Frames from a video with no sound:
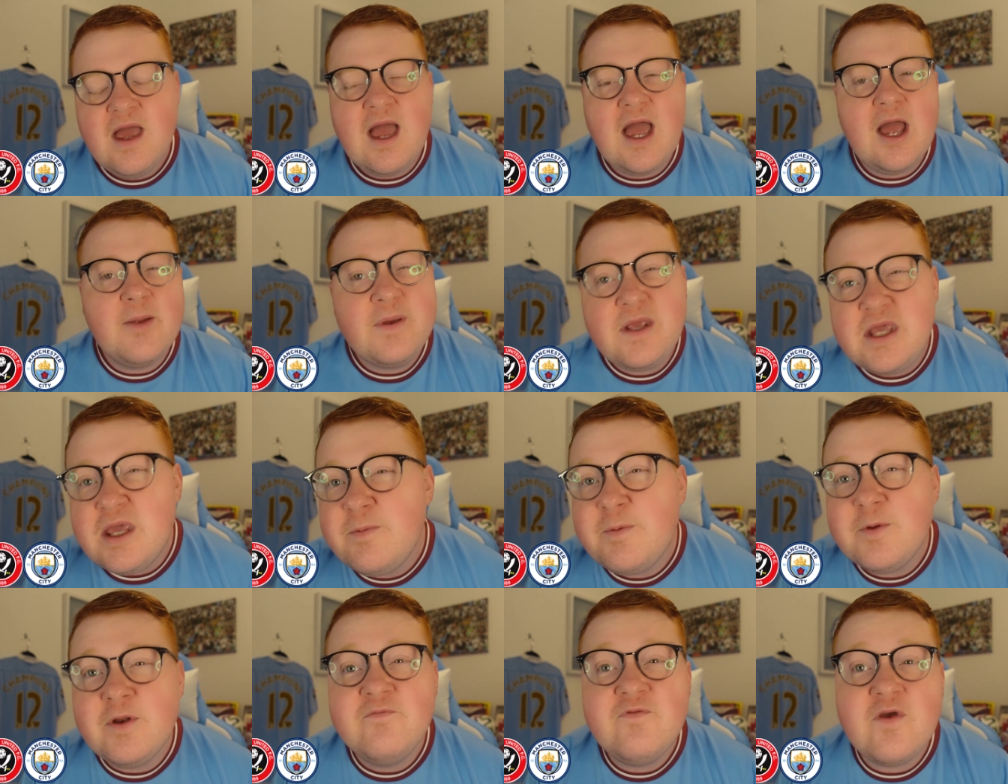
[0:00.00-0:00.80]
I'll be
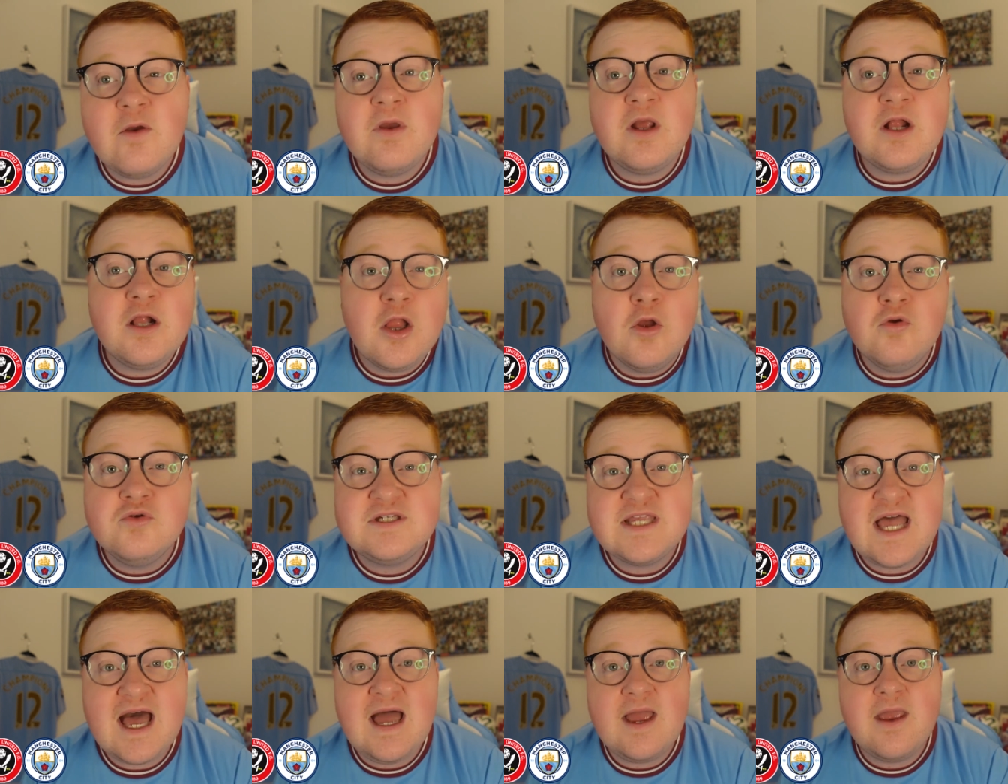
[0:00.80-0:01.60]
keeping a very
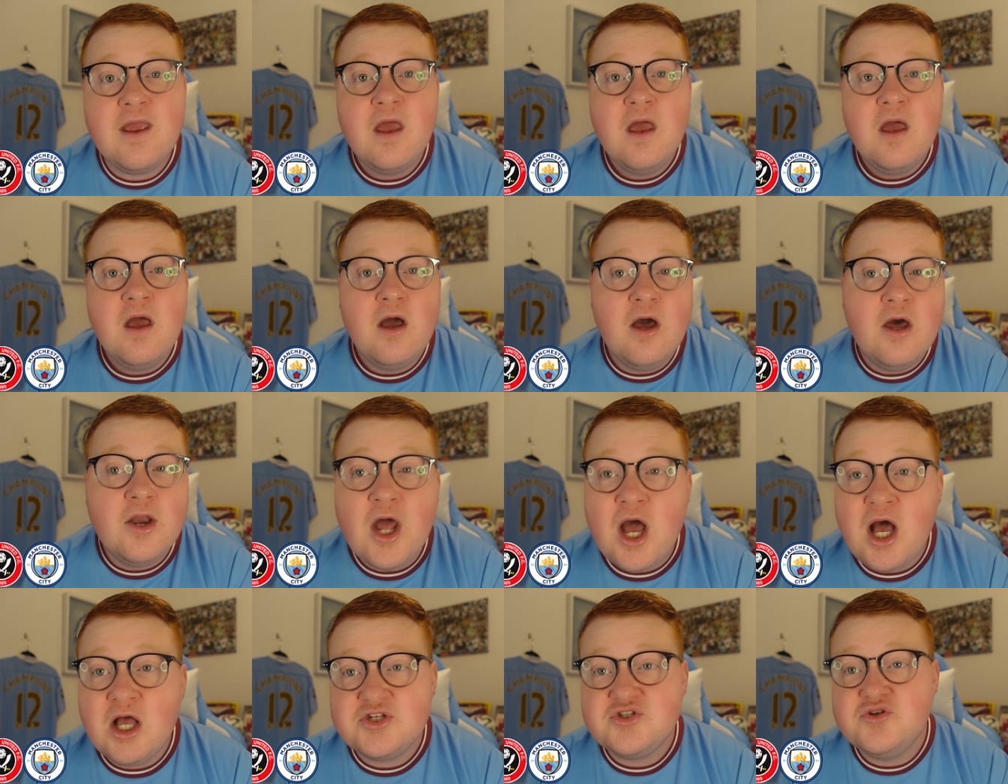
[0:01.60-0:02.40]
close eye on
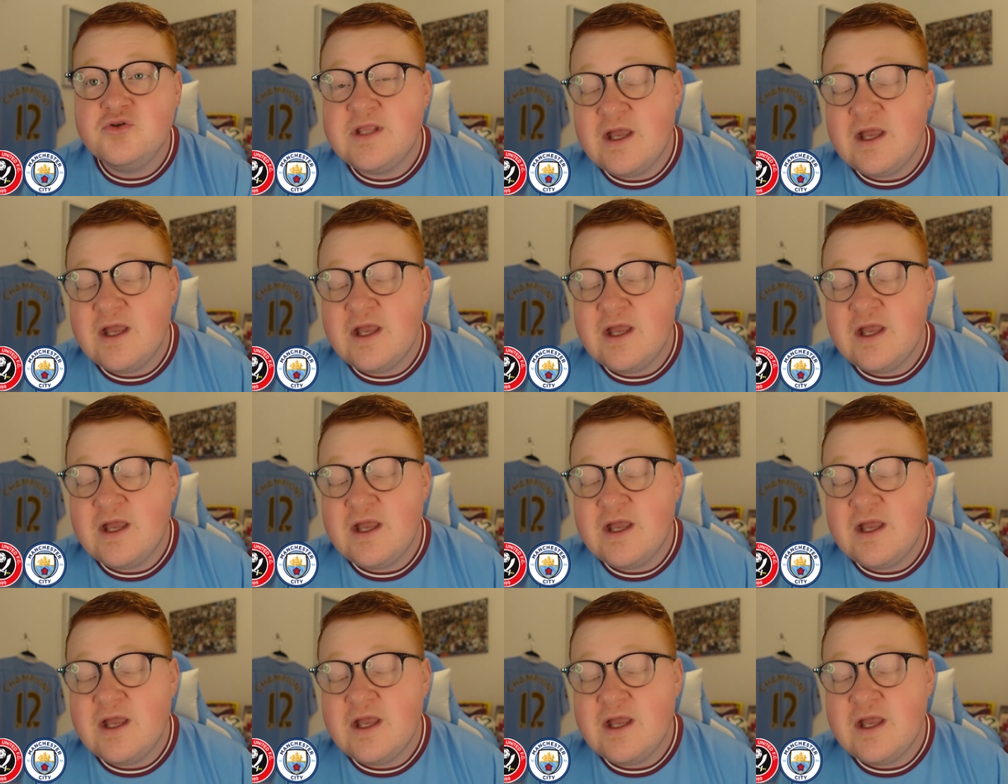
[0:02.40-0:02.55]
Arsenal.